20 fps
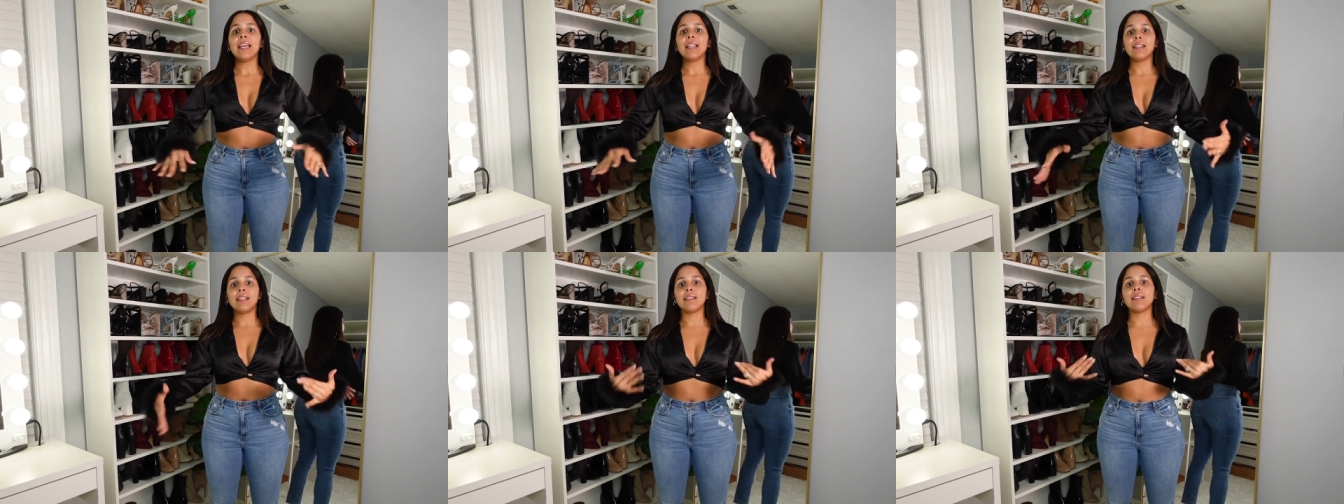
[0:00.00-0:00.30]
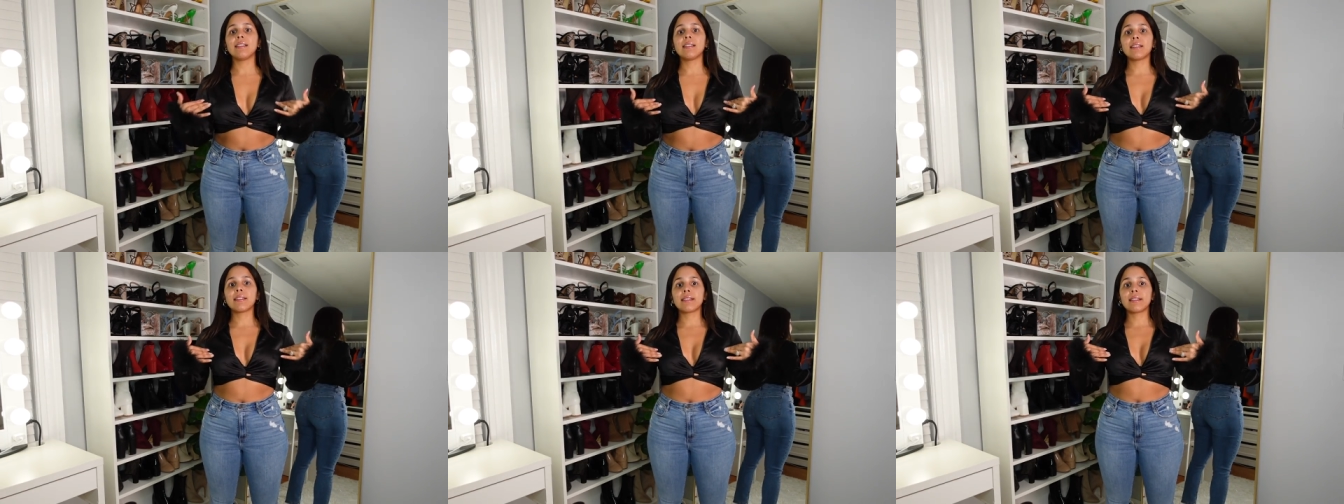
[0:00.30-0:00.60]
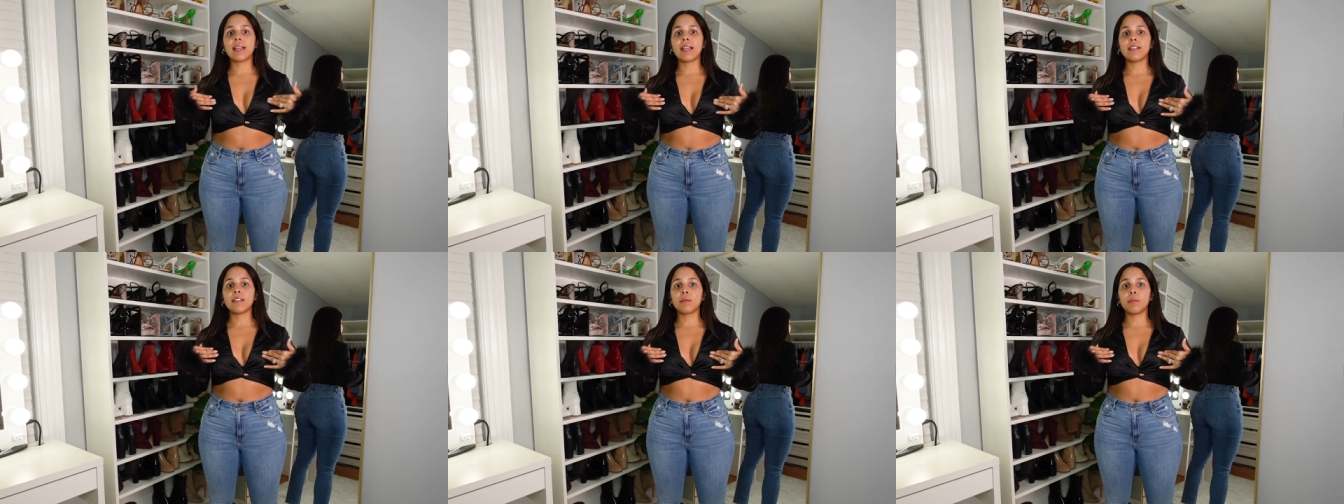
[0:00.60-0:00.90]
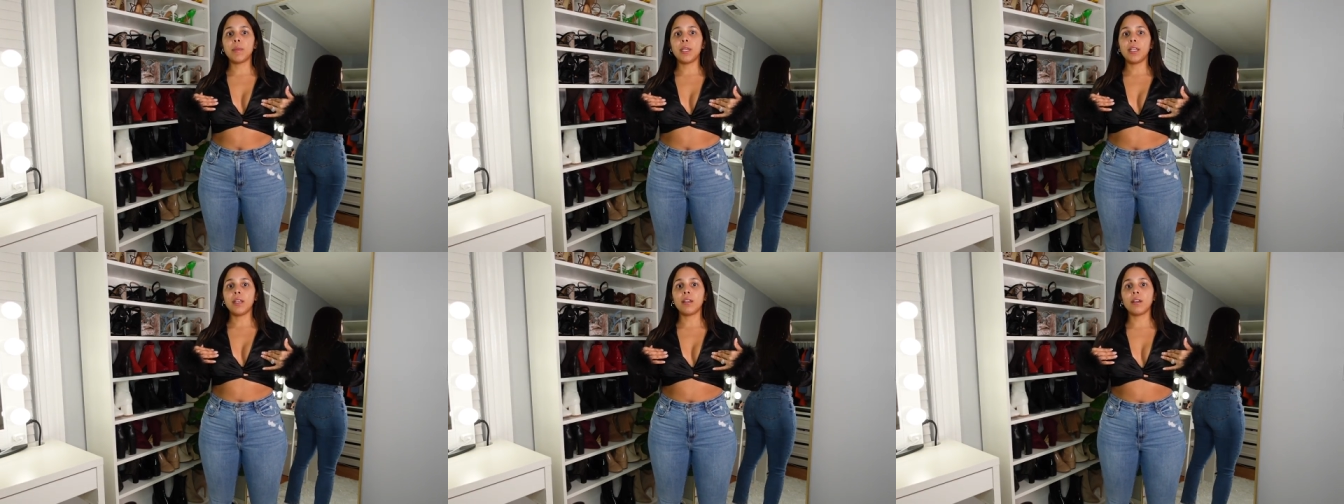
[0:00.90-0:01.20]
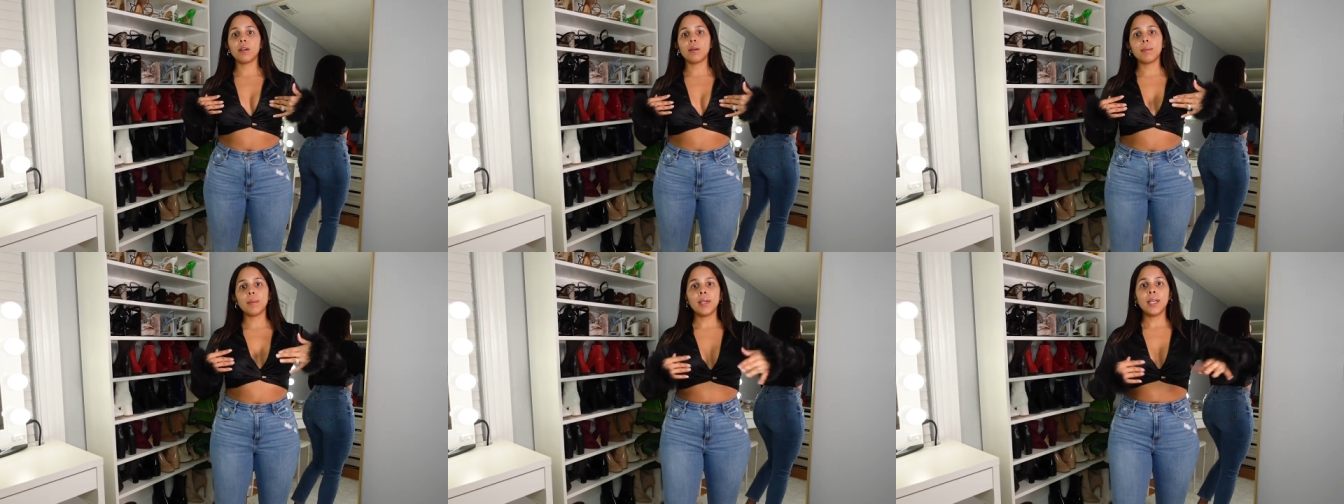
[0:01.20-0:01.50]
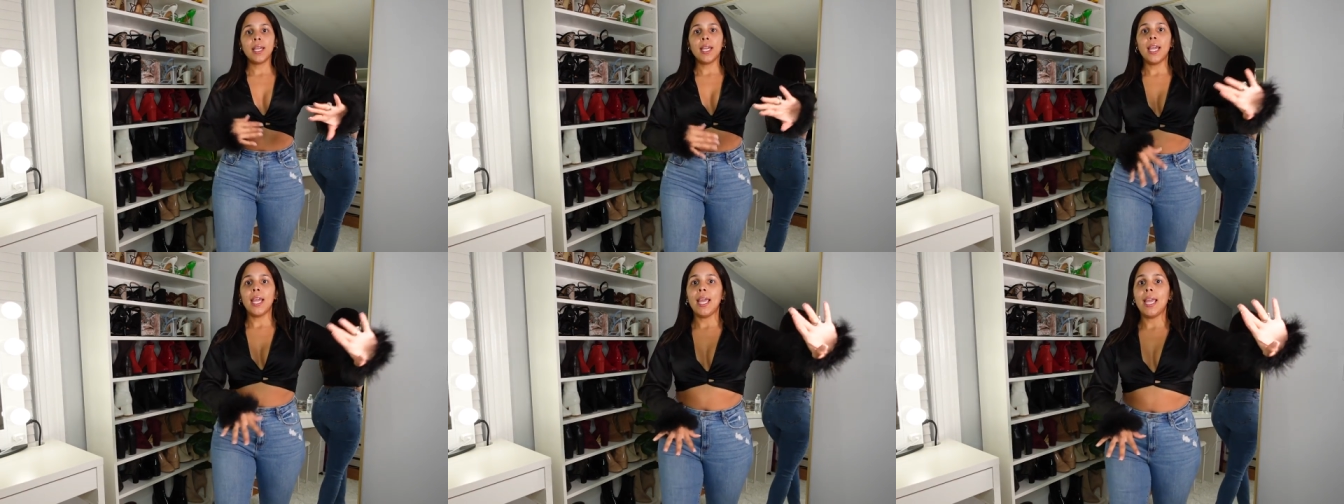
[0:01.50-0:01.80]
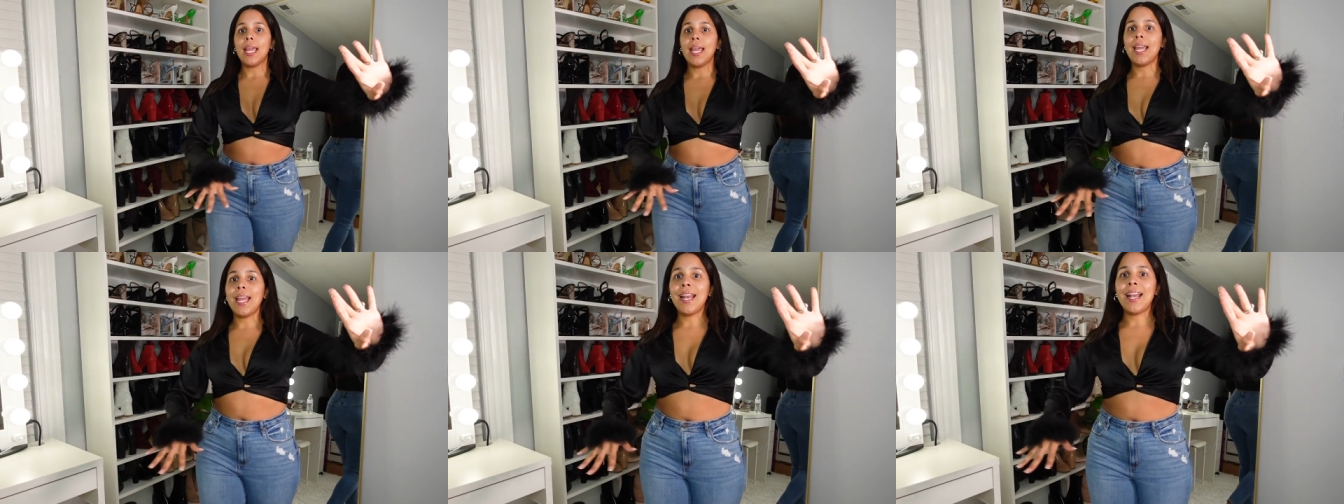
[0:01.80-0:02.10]
This is a size medium
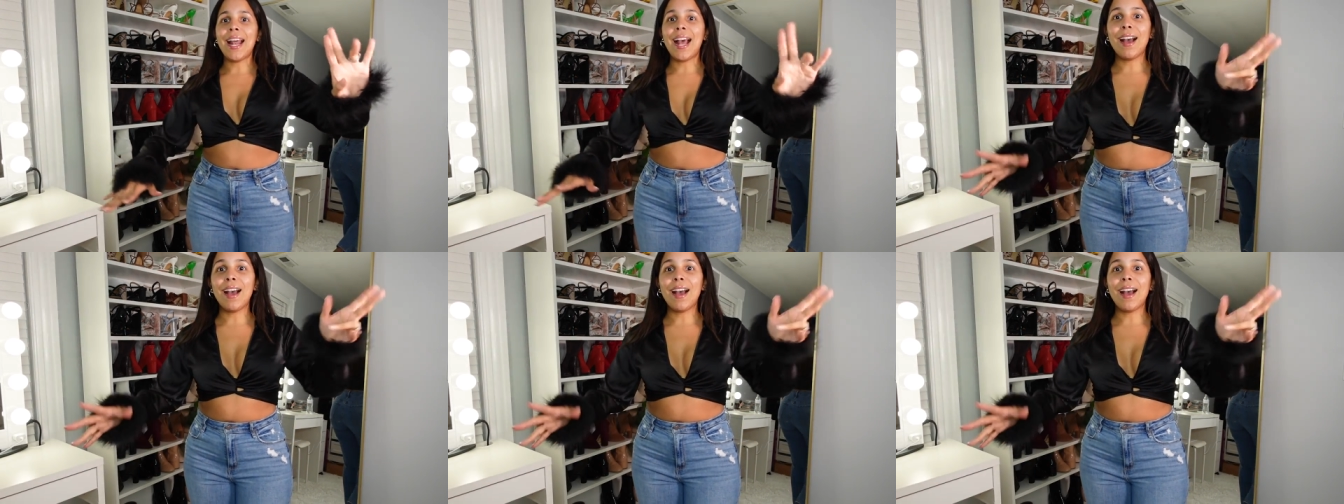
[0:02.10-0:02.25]
and